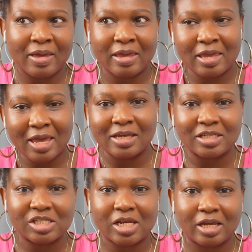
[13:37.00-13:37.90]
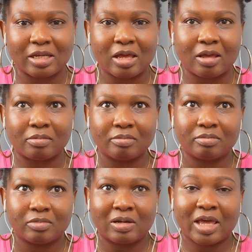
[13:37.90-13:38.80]
here in China,
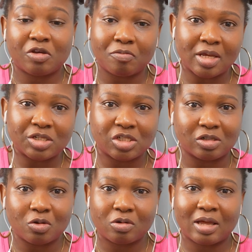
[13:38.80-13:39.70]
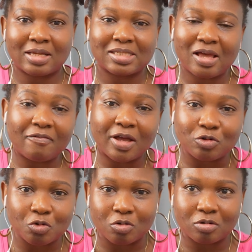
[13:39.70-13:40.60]
like you mentioned, cassava
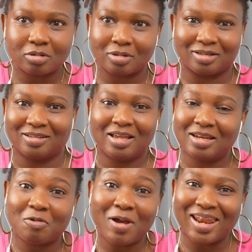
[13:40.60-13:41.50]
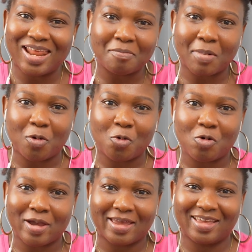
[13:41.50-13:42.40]
dough. The way I like
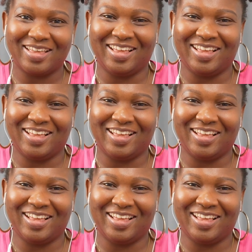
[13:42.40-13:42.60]
banku,